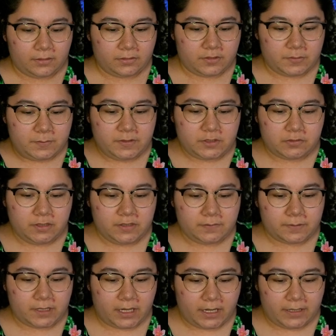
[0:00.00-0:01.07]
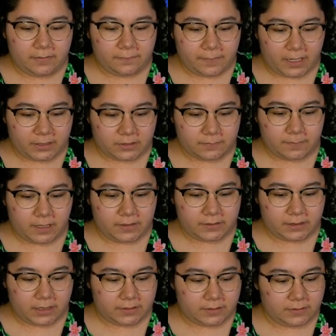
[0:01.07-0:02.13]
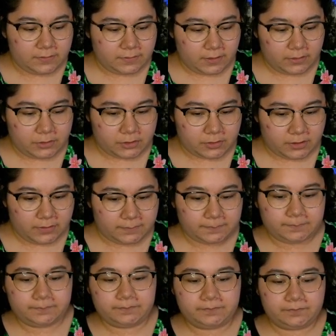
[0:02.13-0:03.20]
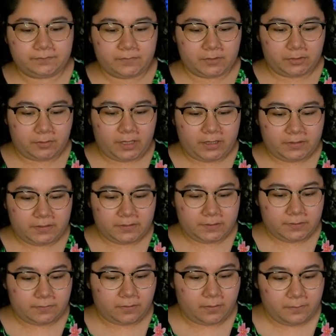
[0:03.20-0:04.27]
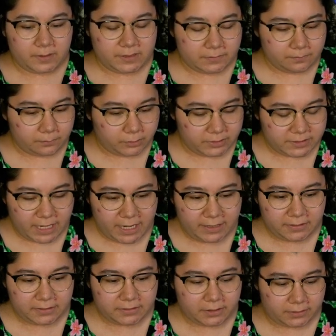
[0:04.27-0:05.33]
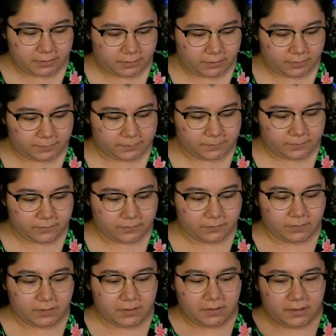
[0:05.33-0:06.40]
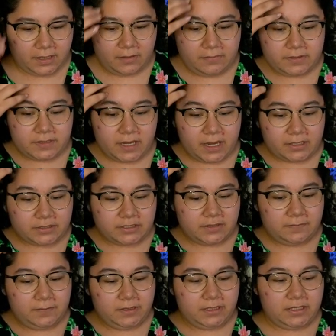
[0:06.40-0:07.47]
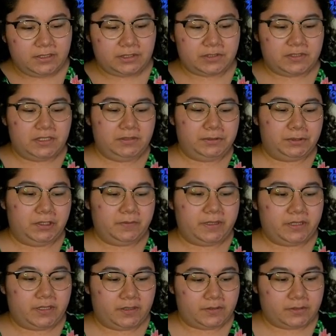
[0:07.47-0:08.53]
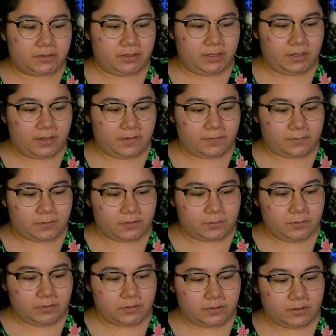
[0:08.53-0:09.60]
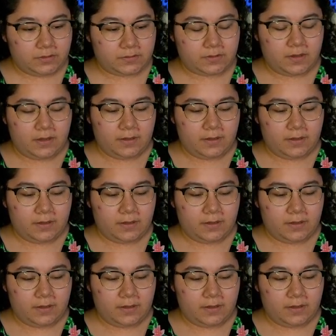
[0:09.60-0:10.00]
Christmas trees were the height of fashion by the 19th century. Credit, this is from Britannica.com. It was actually really interesting learning about the history of Christmas trees,